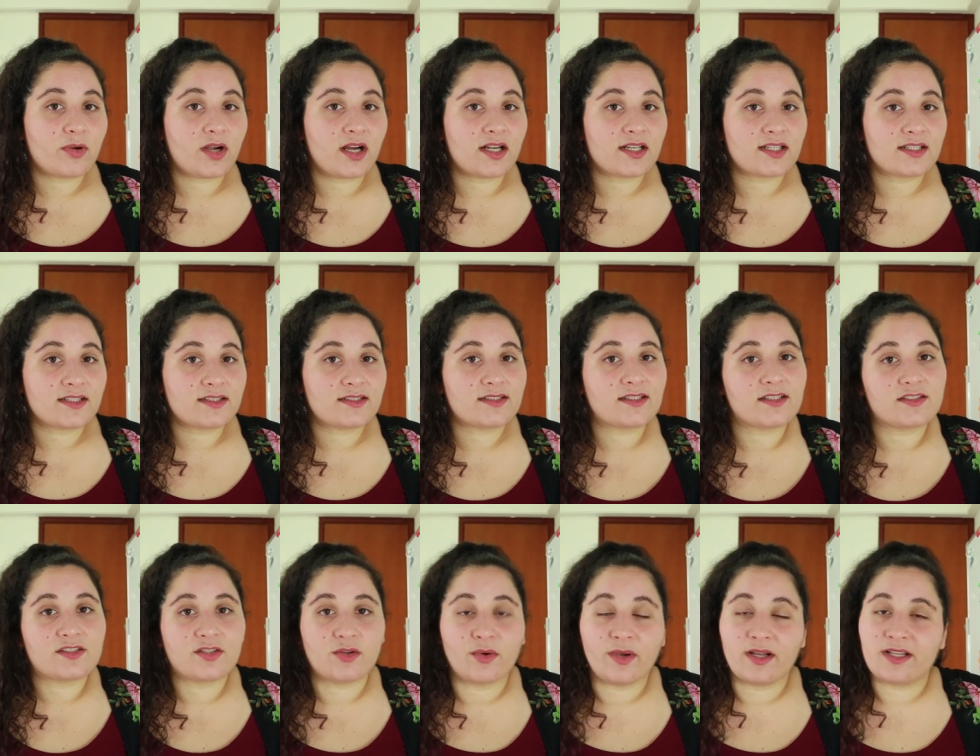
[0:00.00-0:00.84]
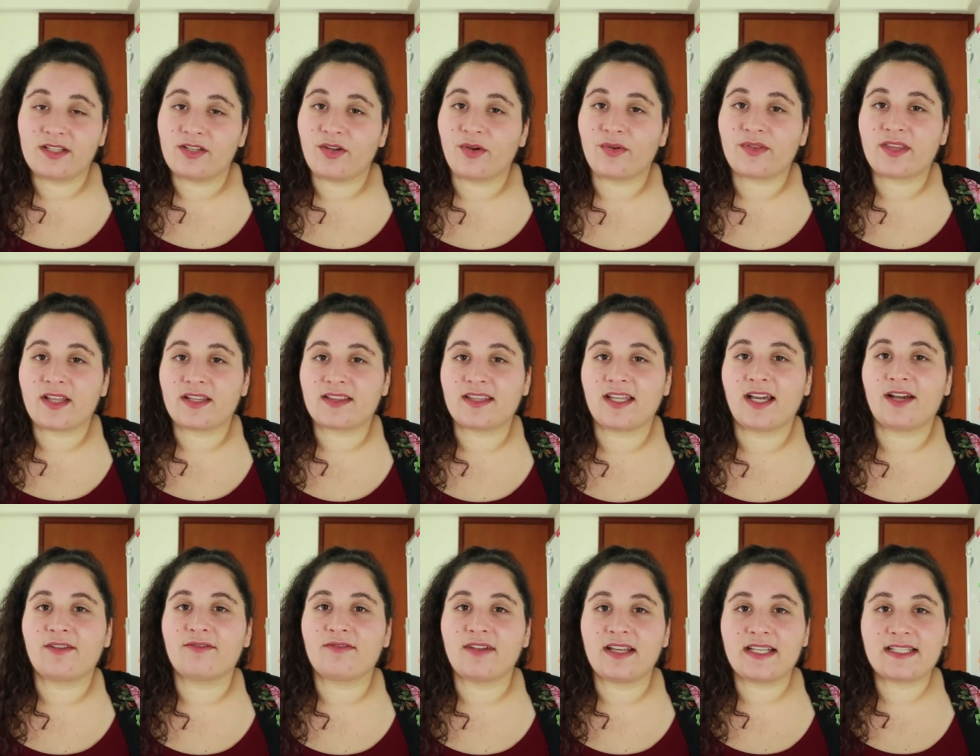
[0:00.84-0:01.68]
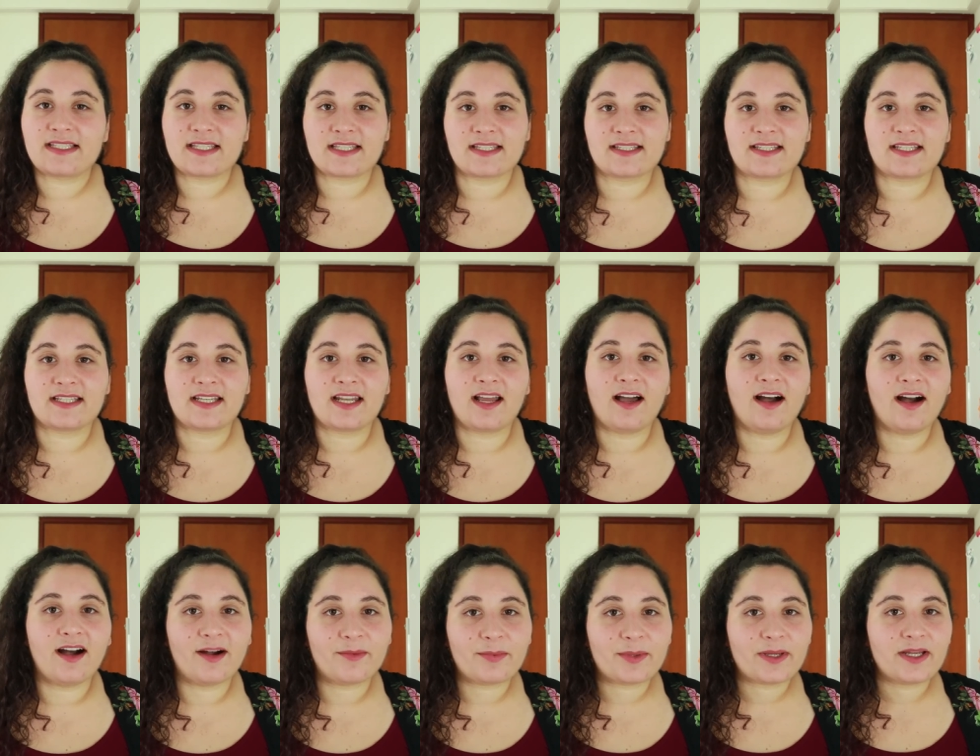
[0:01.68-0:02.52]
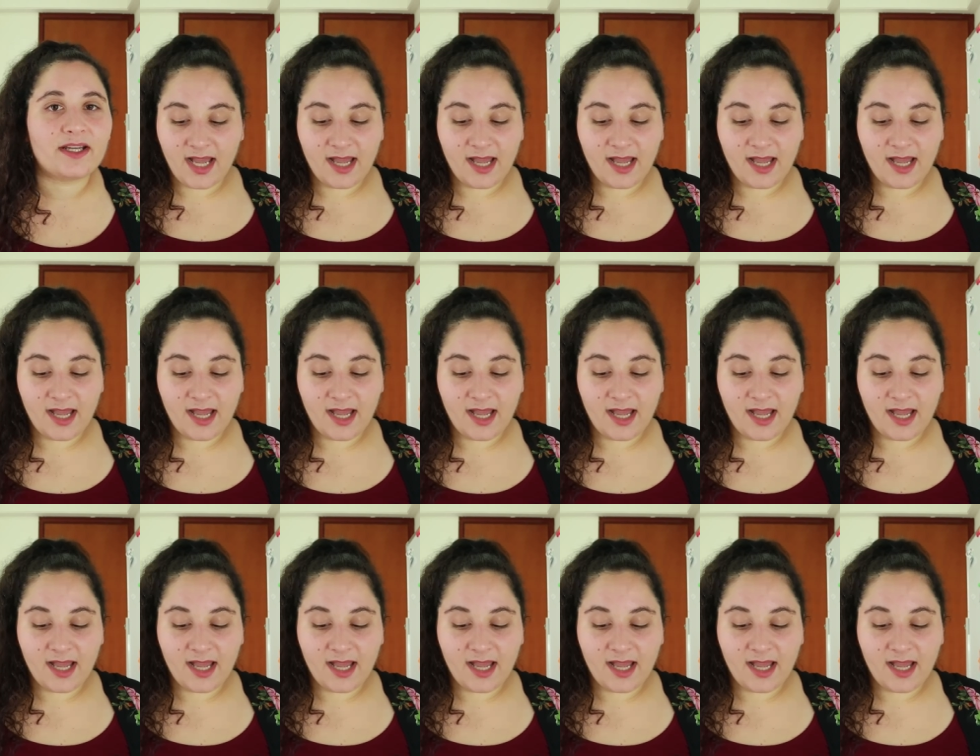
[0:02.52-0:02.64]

products, so I know that that raises it up.